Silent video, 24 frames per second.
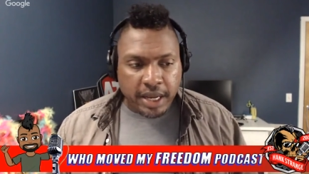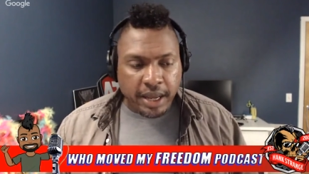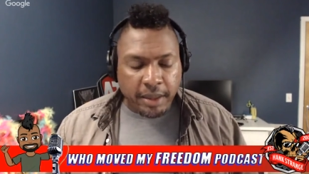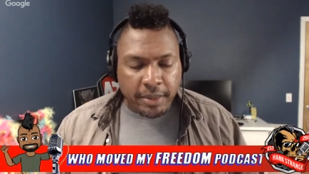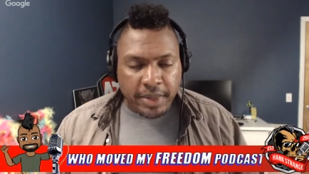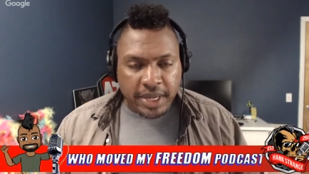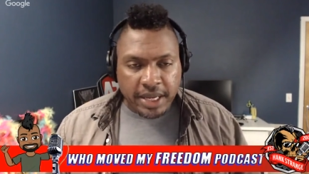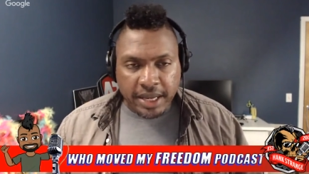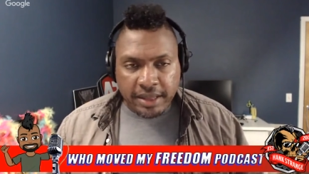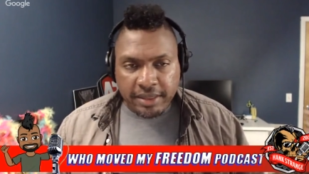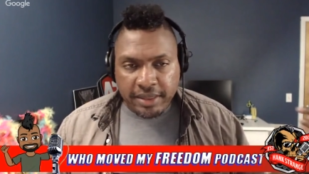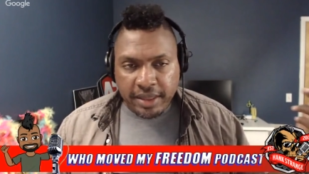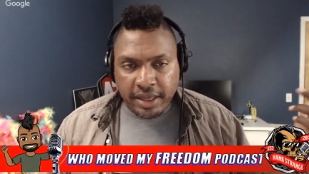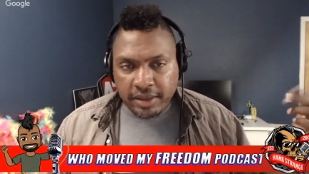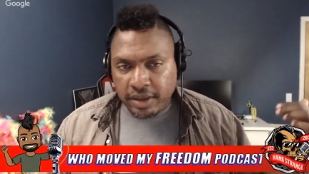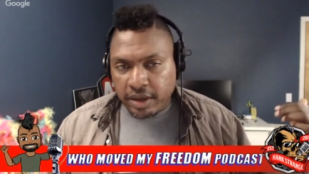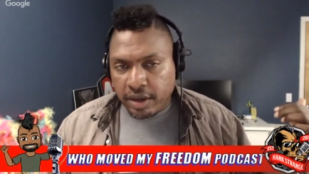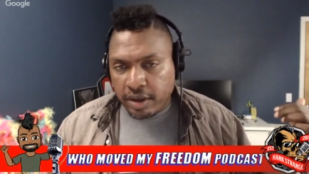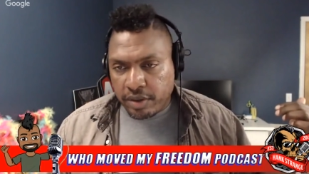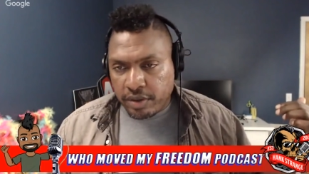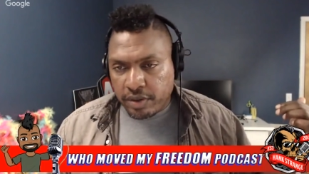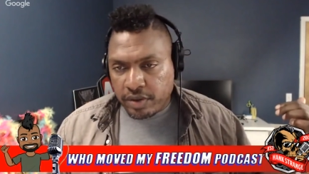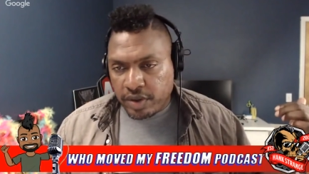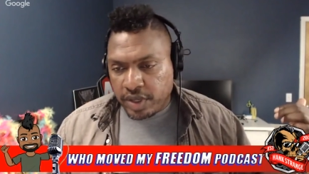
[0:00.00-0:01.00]
I mean, I think the
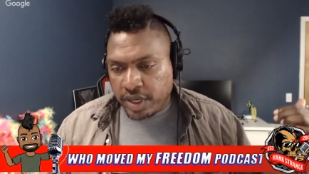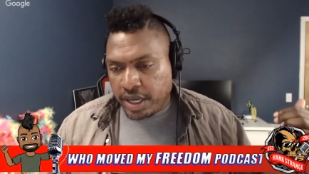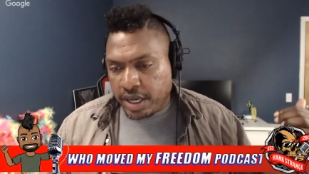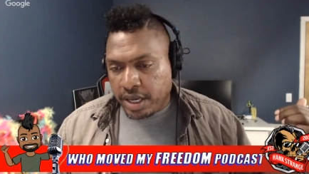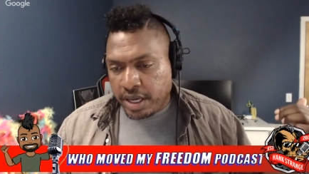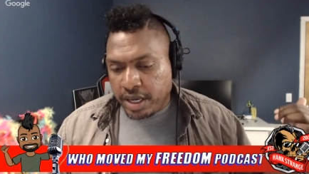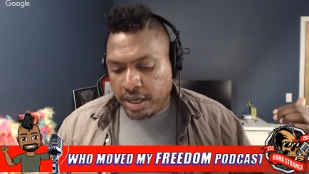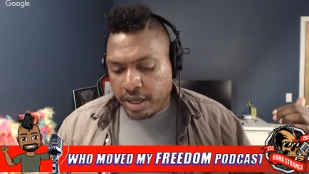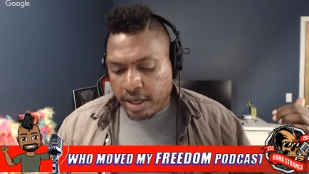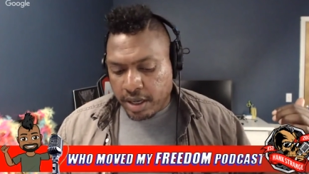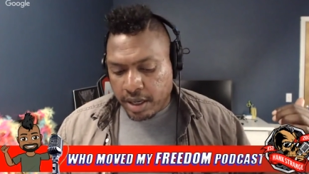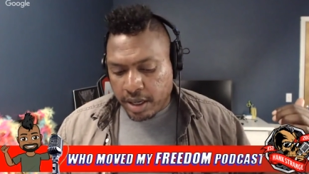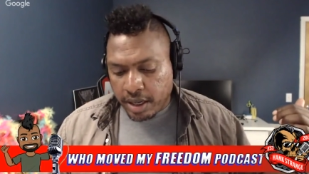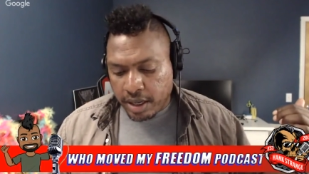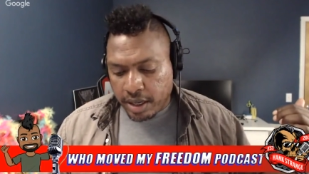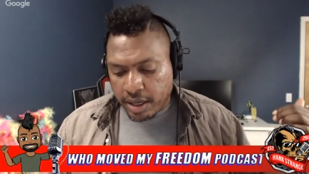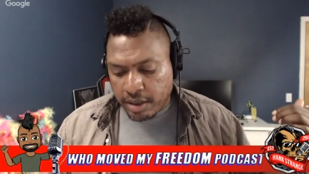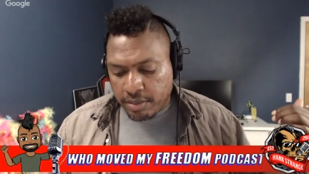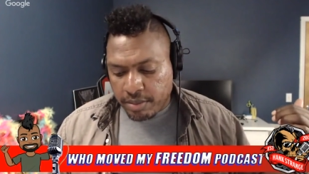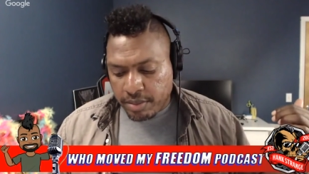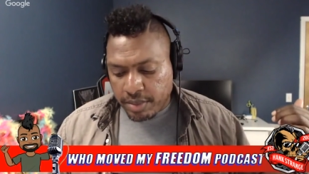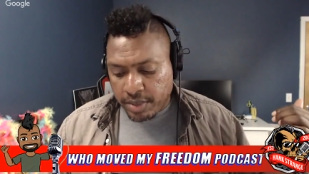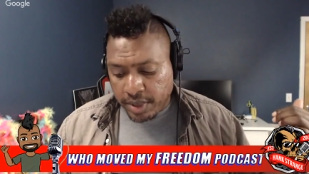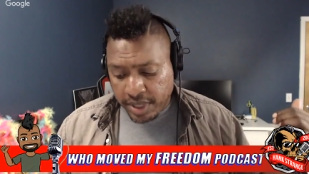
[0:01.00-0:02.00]
other day,
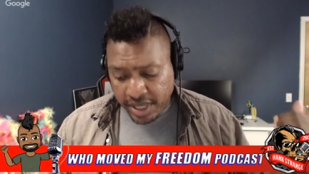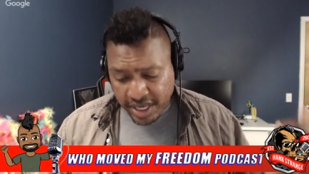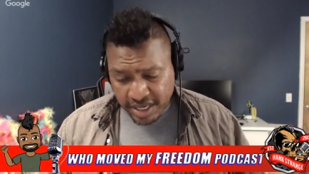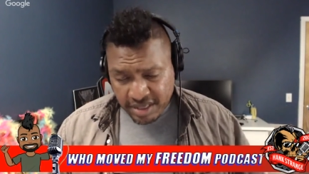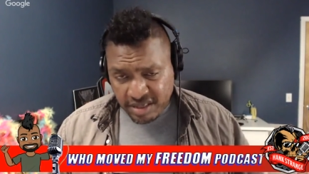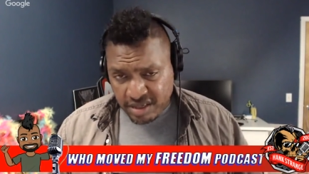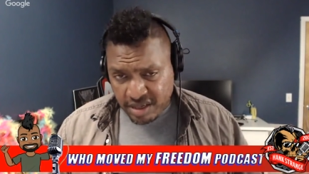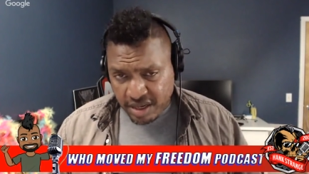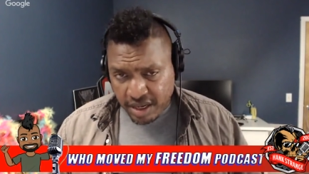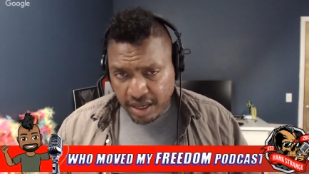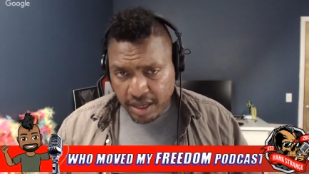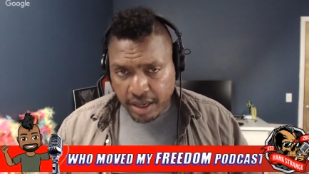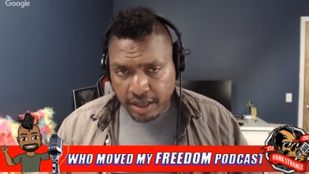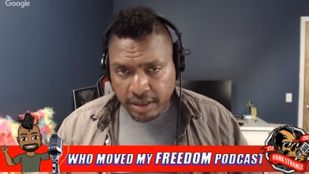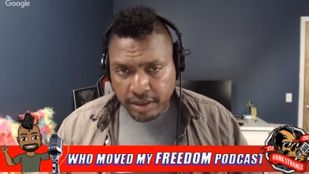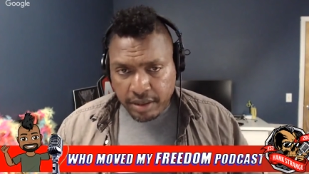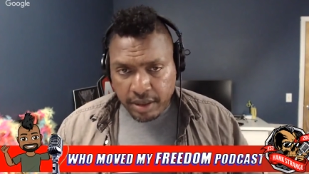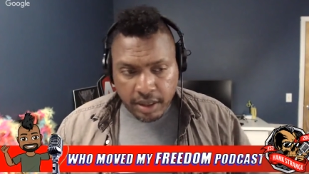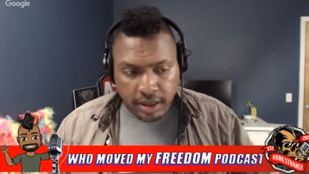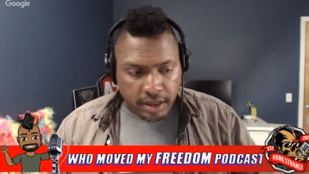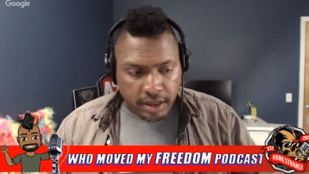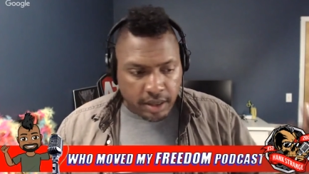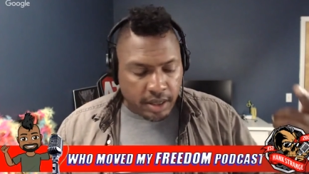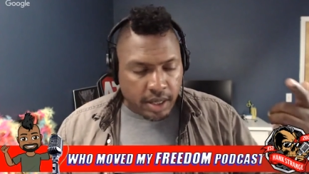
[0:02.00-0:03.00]
um, yesterday, I think